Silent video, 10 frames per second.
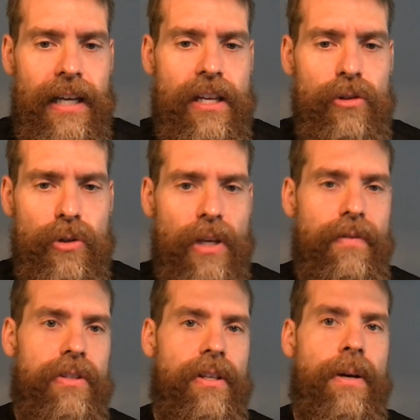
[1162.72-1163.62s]
And they also give
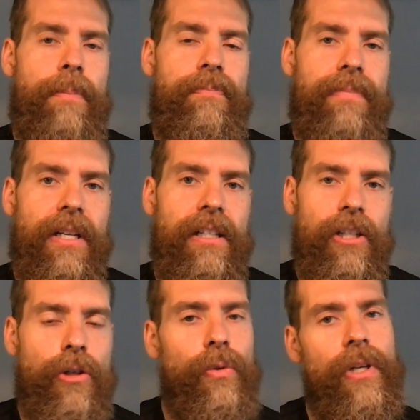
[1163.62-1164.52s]
you some
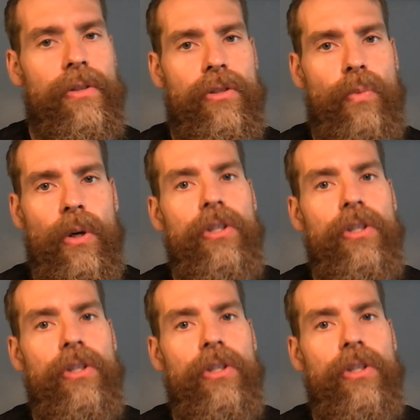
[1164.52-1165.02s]
clinical notes as well.